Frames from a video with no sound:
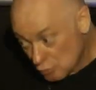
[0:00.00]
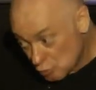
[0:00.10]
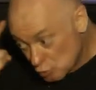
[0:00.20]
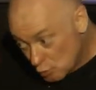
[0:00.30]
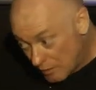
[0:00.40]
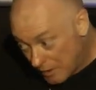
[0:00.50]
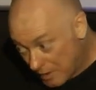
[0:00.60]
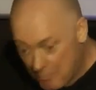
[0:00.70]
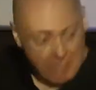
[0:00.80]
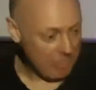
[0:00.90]
Then the
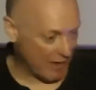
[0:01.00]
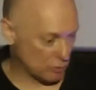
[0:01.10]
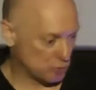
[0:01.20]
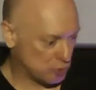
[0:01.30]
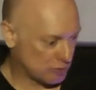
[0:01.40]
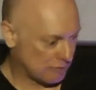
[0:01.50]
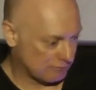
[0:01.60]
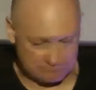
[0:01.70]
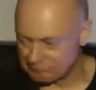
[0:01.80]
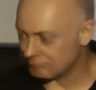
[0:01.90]
cupbearer happens to
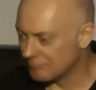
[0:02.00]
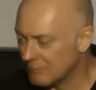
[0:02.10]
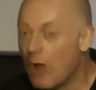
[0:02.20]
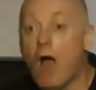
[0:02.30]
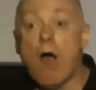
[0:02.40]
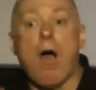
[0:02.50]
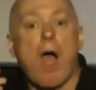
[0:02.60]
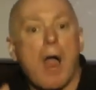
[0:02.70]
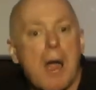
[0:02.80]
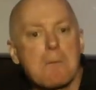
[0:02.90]
remember
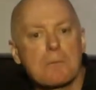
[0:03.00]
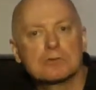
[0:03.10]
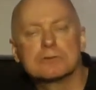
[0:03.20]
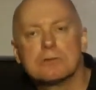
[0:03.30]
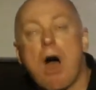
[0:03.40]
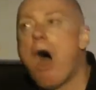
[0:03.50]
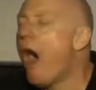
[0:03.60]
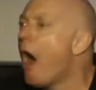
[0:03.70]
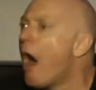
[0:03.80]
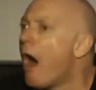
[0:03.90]
that there was this guy named
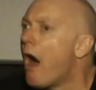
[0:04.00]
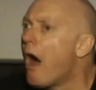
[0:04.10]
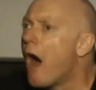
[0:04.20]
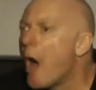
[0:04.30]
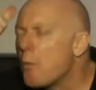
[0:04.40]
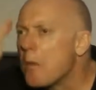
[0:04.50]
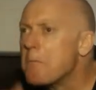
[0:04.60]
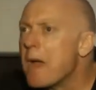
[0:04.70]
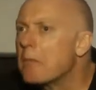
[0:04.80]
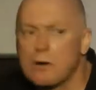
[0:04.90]
Joseph in prison who
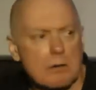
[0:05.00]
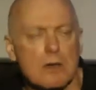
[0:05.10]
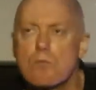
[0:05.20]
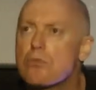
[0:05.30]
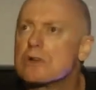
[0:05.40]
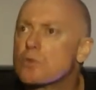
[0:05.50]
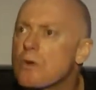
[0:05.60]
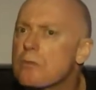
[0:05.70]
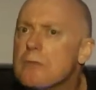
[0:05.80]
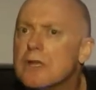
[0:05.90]
interpreted his dreams.
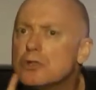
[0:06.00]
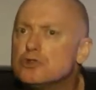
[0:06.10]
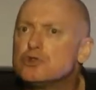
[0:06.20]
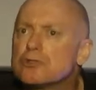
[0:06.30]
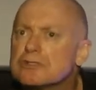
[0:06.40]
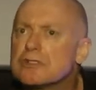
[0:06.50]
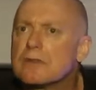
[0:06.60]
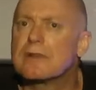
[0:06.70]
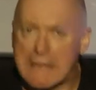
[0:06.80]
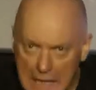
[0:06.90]
He tells the
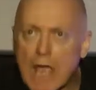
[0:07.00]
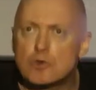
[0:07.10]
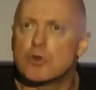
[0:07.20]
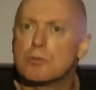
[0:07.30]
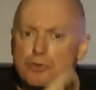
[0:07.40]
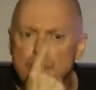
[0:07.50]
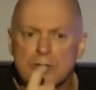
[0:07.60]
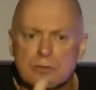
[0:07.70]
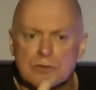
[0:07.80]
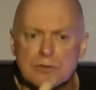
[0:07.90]
Pharaoh
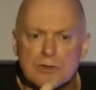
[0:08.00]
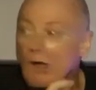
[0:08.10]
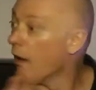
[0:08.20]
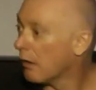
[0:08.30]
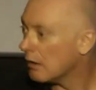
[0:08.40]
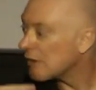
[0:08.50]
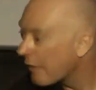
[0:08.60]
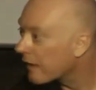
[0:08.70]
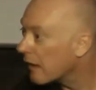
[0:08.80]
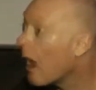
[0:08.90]
calls for him,
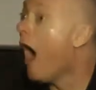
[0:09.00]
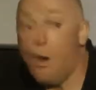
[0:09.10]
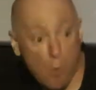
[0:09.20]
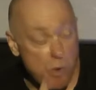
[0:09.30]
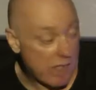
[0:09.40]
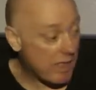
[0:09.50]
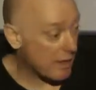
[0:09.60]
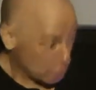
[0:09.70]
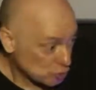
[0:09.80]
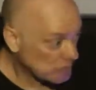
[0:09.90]
Joseph interprets his
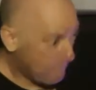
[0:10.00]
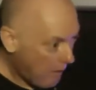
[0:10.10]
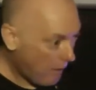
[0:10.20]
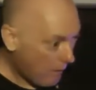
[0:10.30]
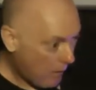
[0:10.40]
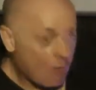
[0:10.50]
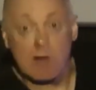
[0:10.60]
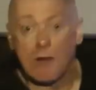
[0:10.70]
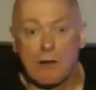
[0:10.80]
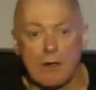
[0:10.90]
dreams, and
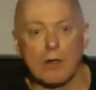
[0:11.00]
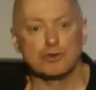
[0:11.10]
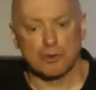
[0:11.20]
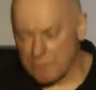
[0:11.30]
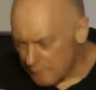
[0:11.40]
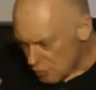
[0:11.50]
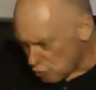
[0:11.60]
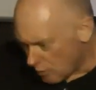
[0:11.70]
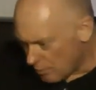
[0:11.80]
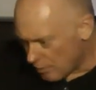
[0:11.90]
they develop a
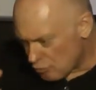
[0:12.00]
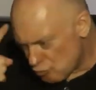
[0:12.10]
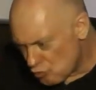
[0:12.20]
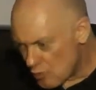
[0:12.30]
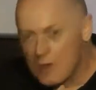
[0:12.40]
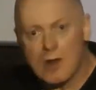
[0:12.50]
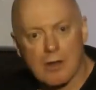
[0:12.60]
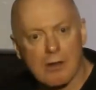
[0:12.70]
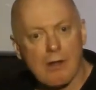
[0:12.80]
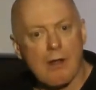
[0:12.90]
strategy to
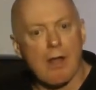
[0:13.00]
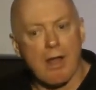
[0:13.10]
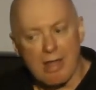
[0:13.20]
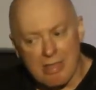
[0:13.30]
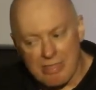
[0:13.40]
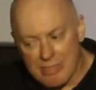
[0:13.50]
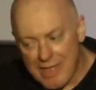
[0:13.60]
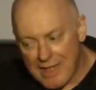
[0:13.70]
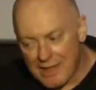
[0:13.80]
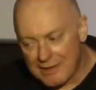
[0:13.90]
preserve the land of
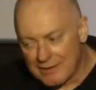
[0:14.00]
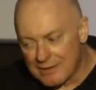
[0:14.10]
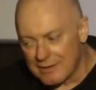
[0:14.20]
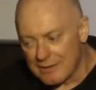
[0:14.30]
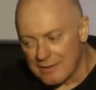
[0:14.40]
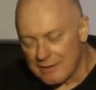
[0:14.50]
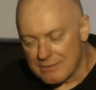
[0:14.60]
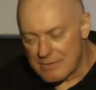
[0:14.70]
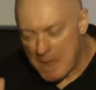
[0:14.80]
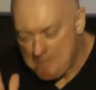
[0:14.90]
Egypt from
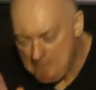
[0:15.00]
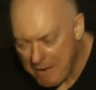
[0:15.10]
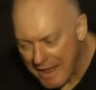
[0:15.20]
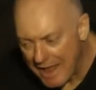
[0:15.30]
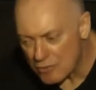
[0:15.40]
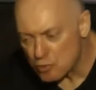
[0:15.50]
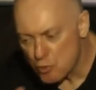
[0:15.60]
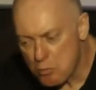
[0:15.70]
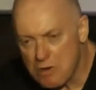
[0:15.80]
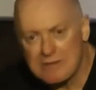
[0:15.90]
famine, a famine
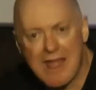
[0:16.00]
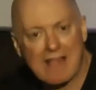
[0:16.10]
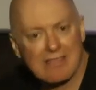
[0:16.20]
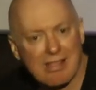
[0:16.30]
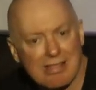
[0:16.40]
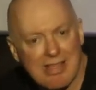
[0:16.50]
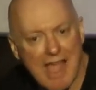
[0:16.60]
that's coming.